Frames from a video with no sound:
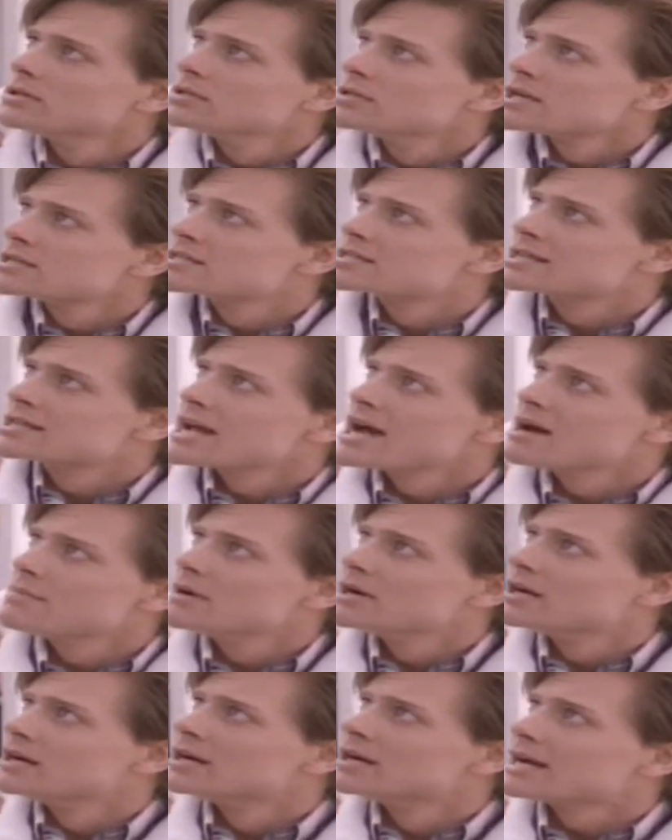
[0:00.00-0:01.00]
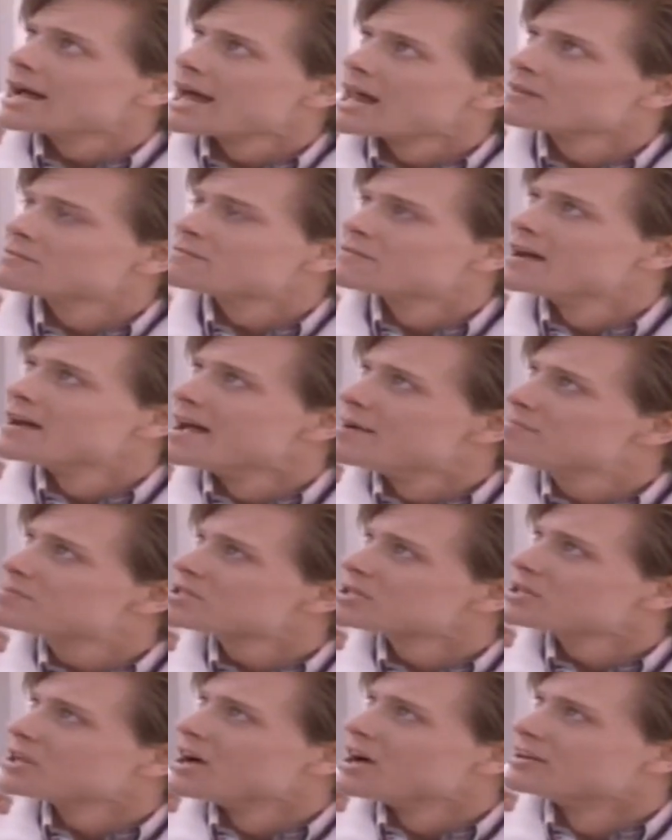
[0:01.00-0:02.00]
down into the college
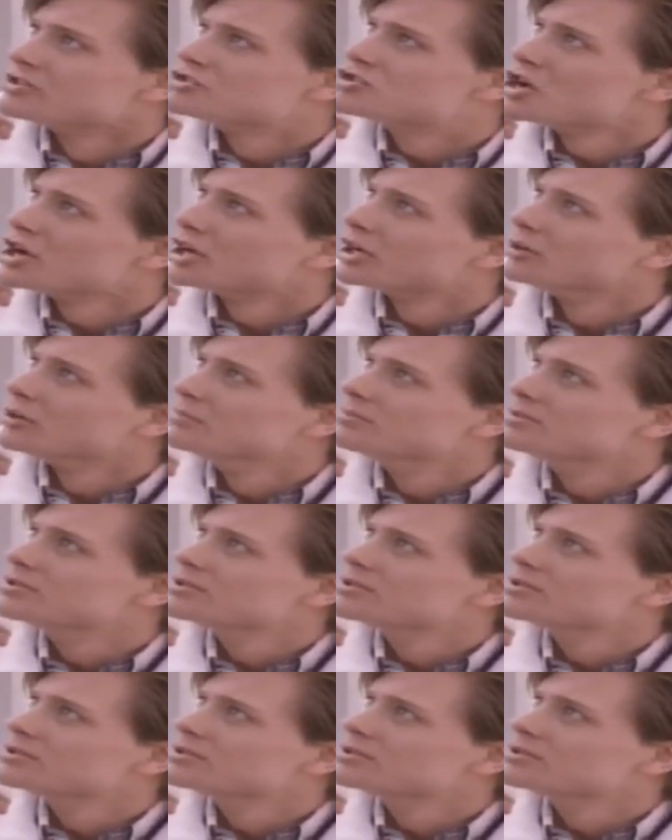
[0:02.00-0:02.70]
campus, and you don't